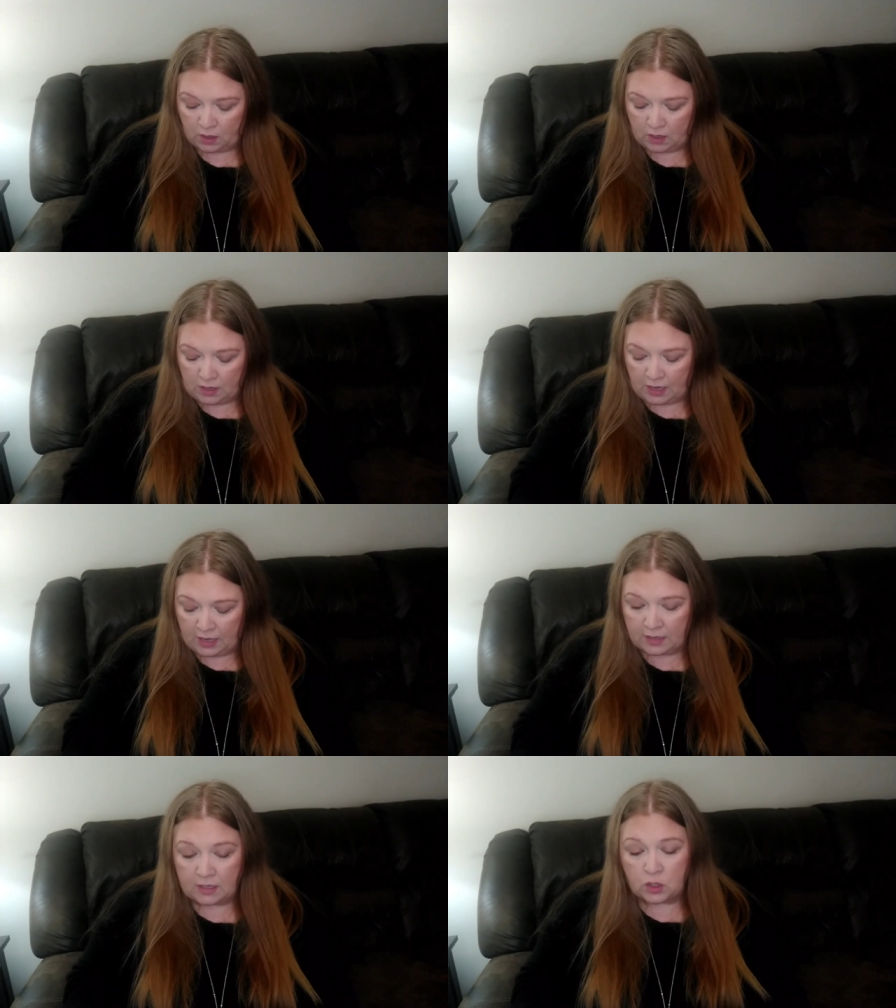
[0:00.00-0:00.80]
one,
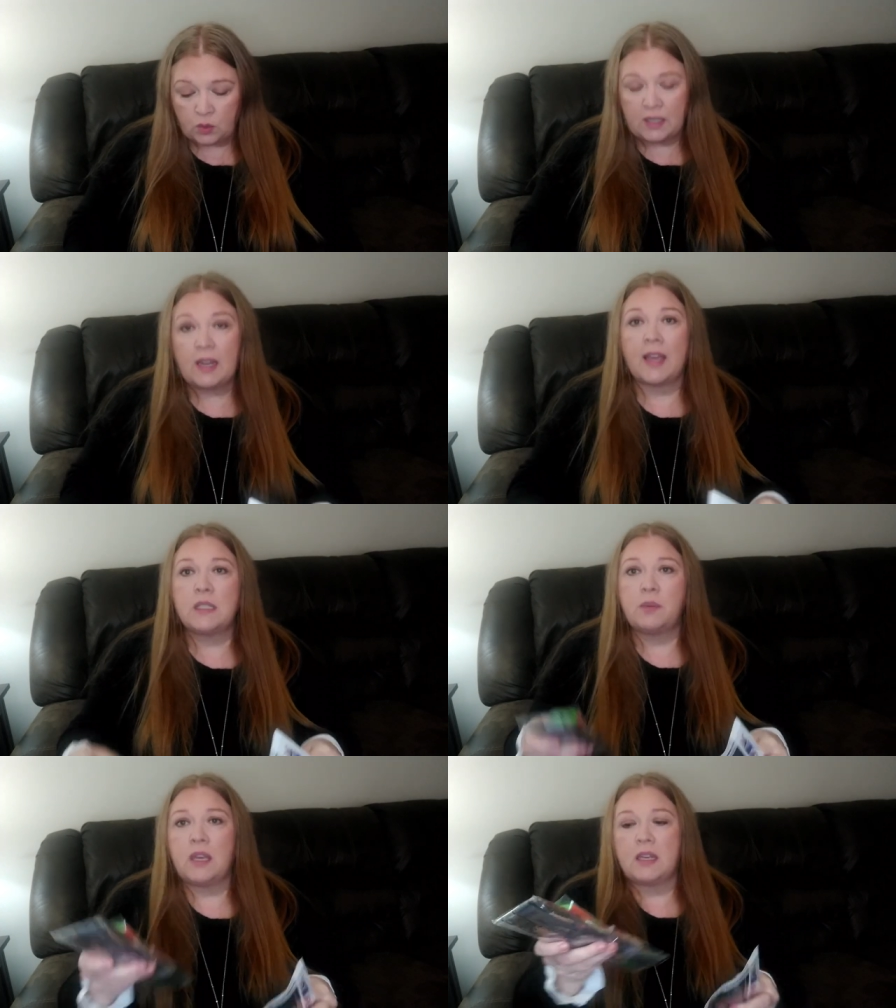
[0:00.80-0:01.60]
and it's really
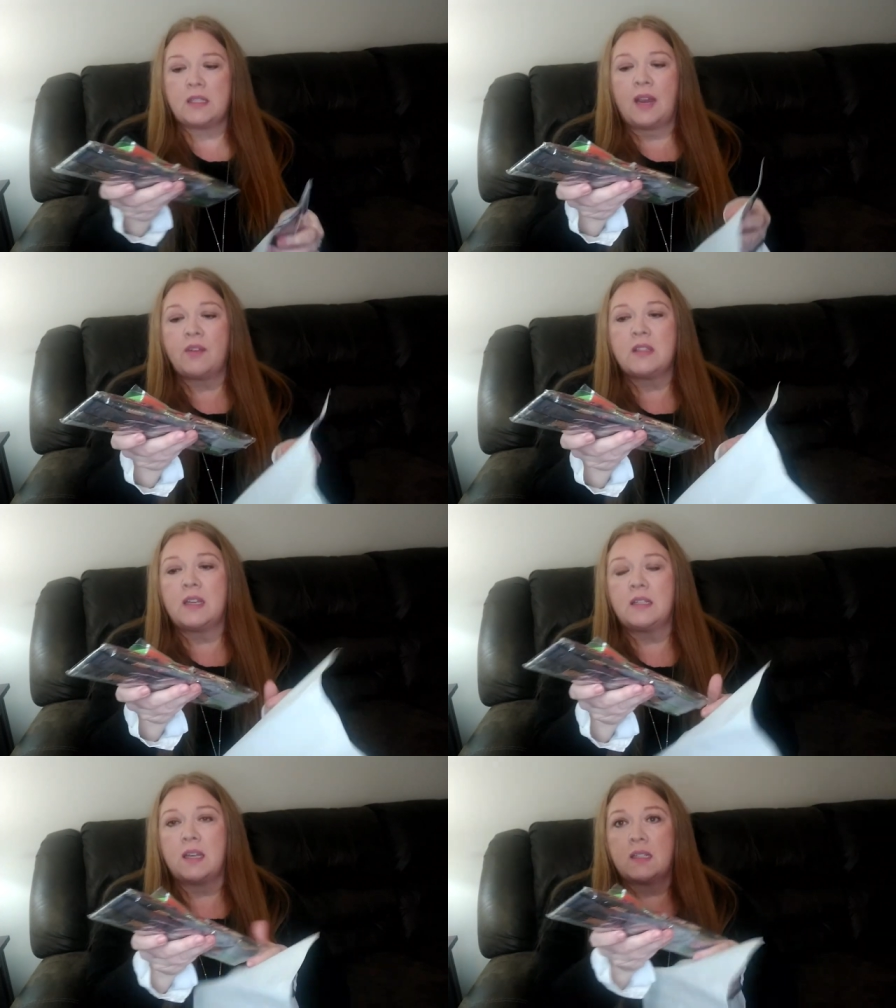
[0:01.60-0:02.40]
nice because
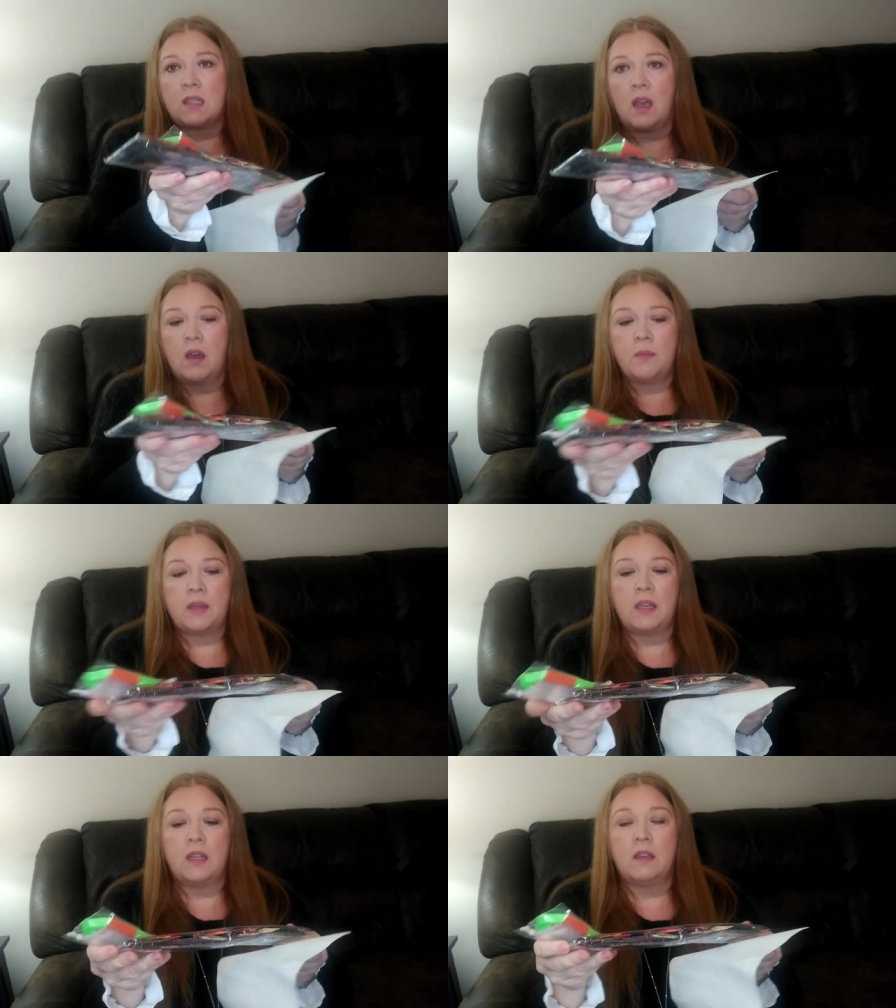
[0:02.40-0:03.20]
everything does come
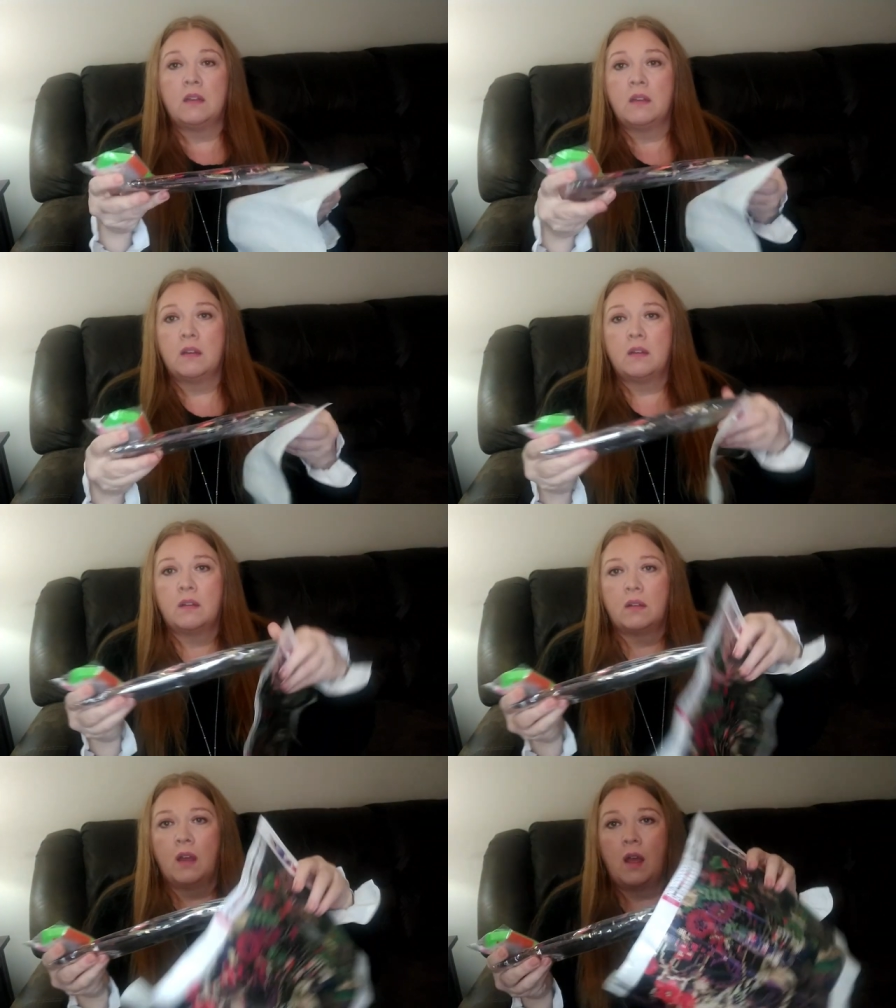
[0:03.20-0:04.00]
in
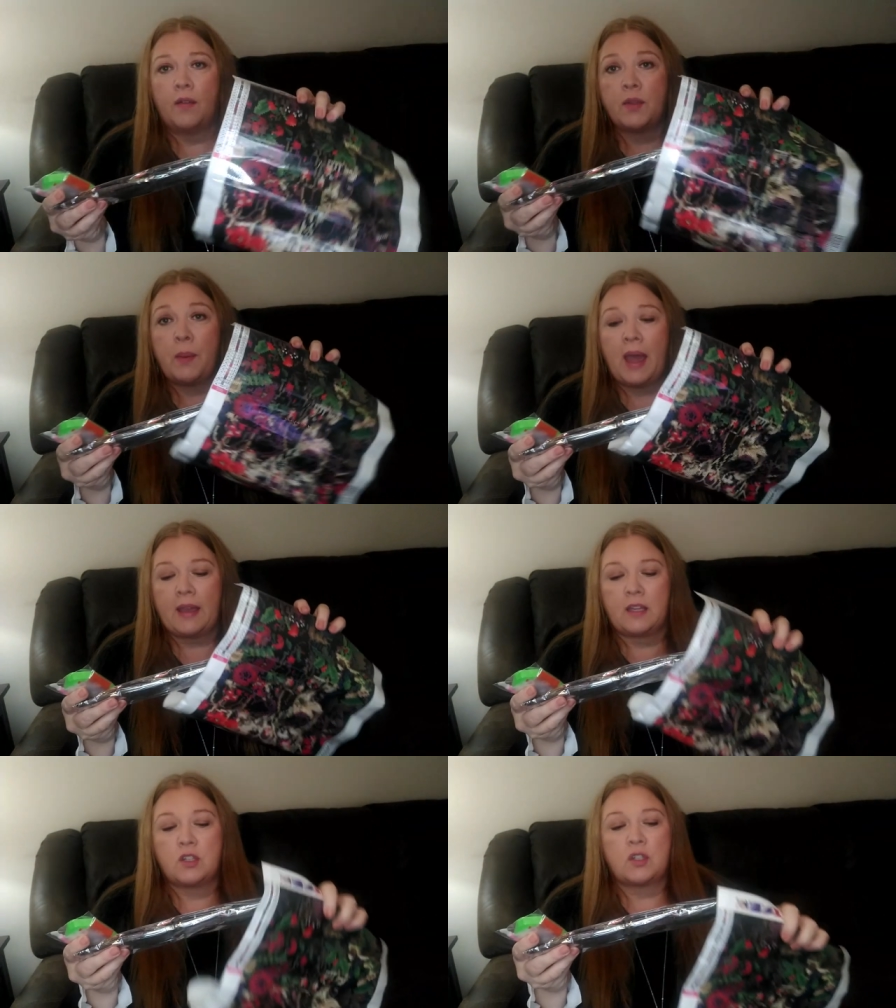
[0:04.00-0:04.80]
uh, the
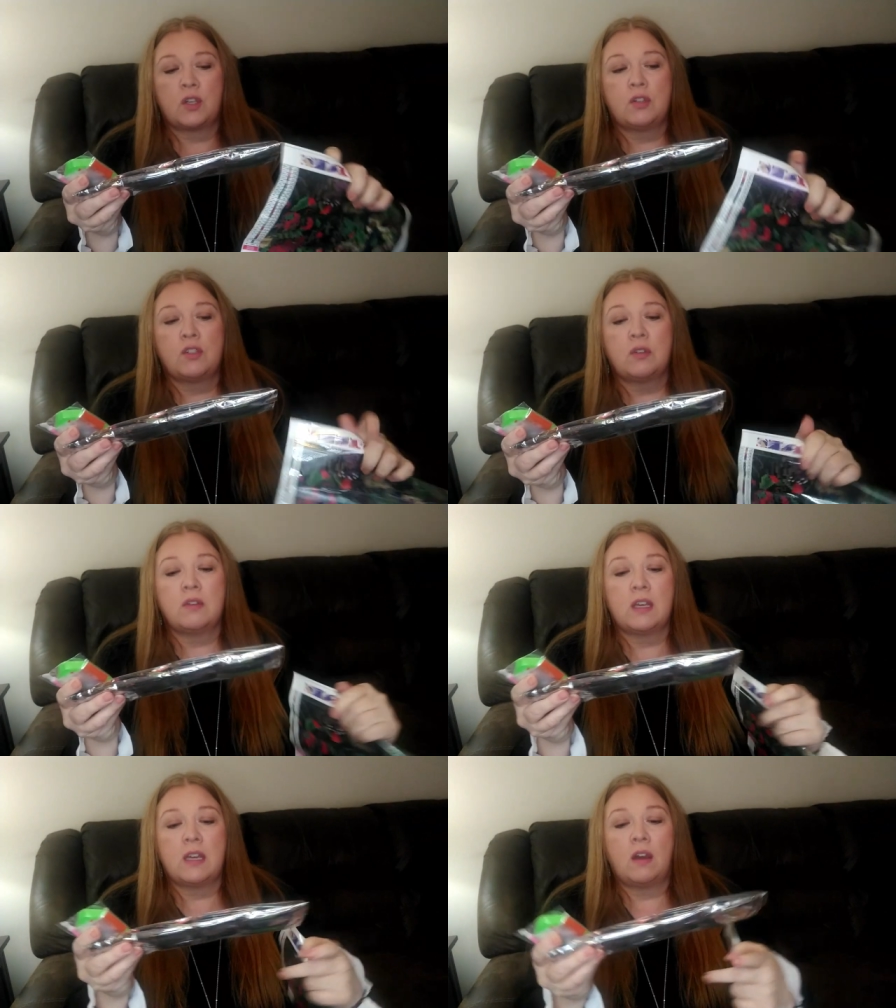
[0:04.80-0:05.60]
package. So you do
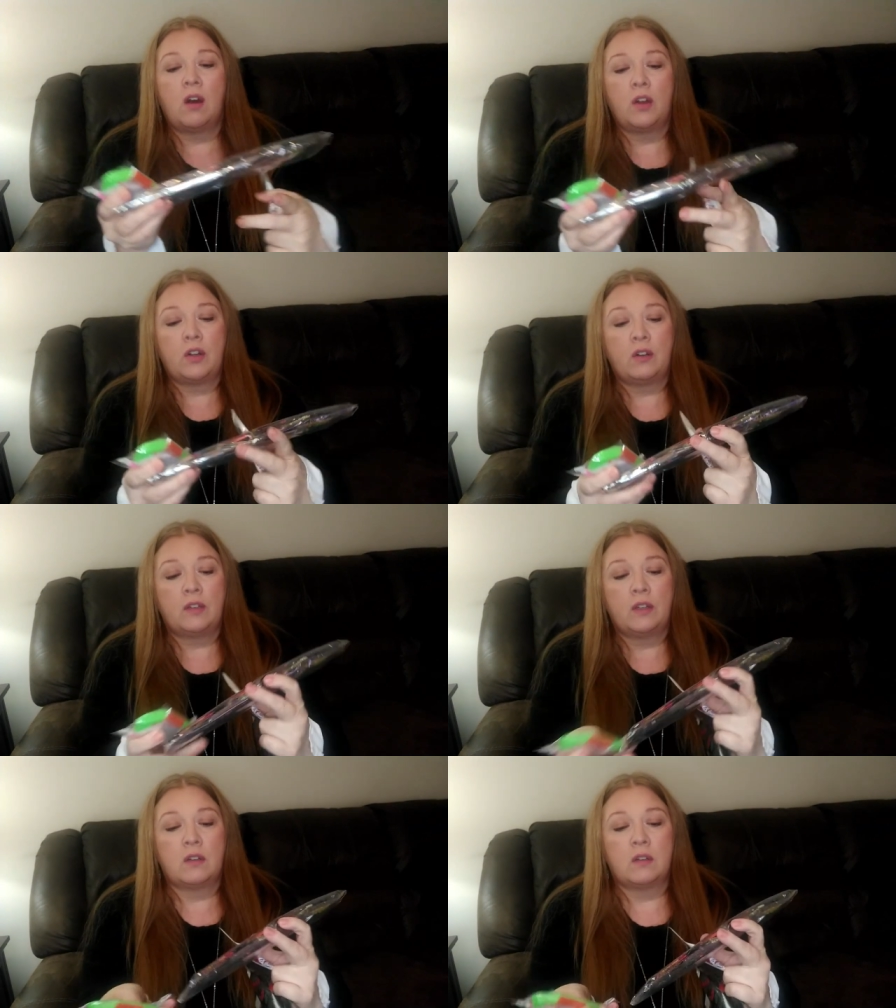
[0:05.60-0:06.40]
get all your
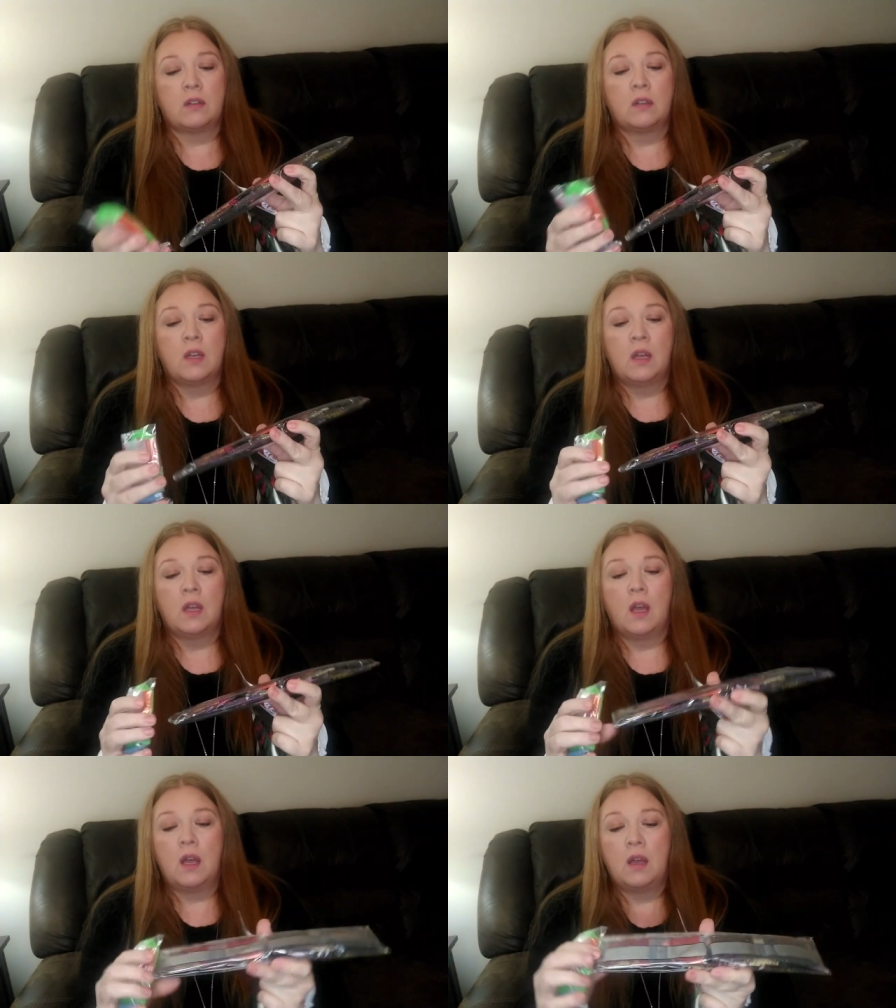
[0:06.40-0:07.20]
little
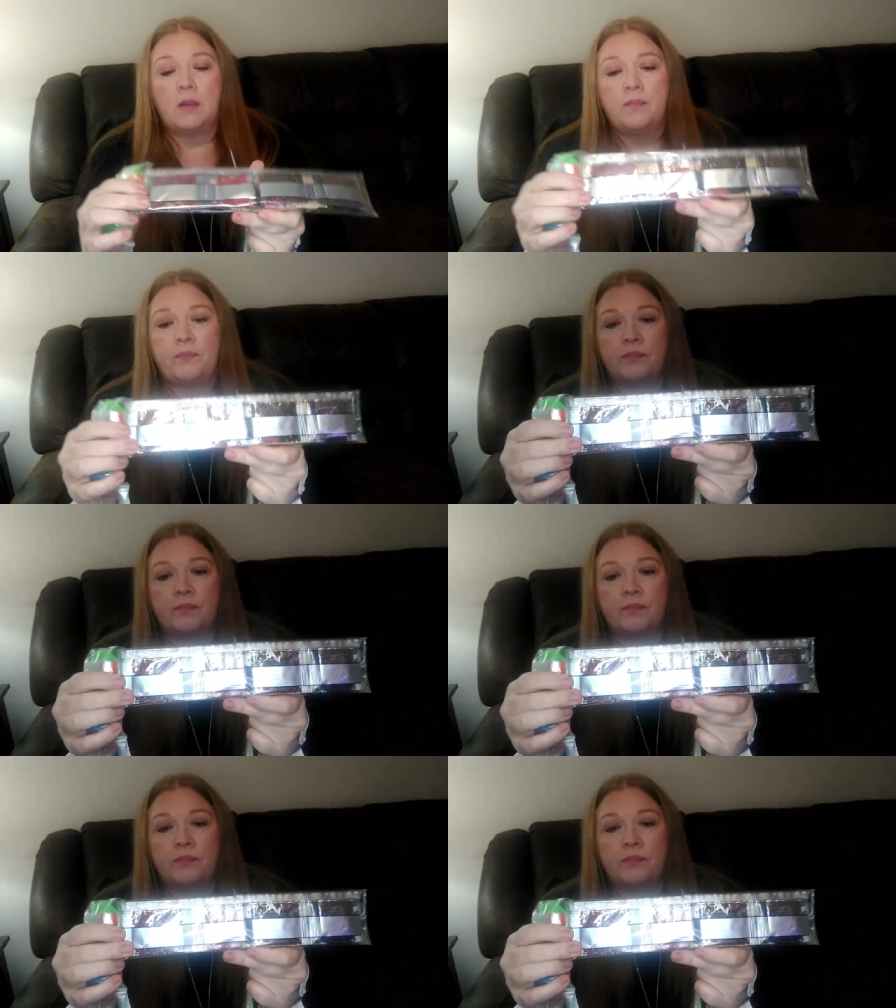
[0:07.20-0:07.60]
um,